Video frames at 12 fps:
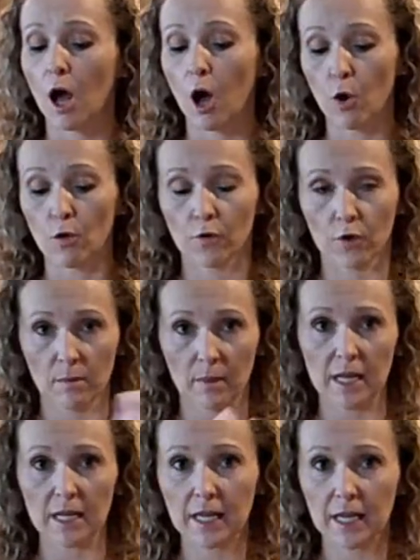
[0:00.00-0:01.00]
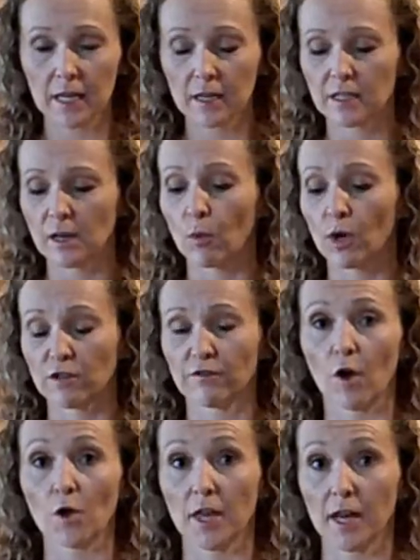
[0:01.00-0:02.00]
over the meat again because I want it to
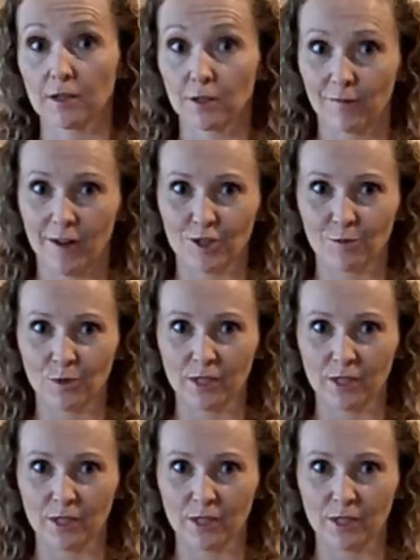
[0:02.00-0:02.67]
fall down onto the vegetables